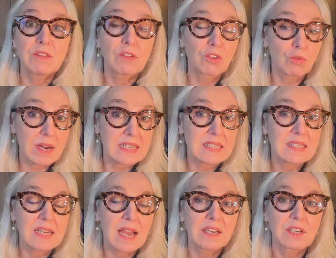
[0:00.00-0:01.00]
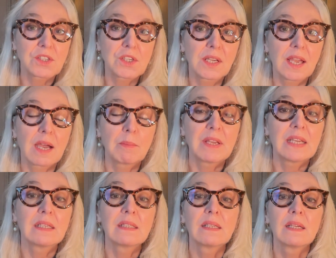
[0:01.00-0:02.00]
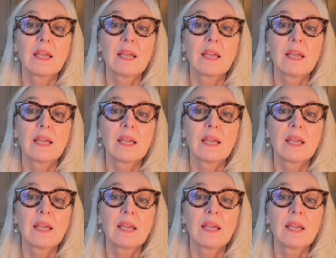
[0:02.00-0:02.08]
the threats started to come in.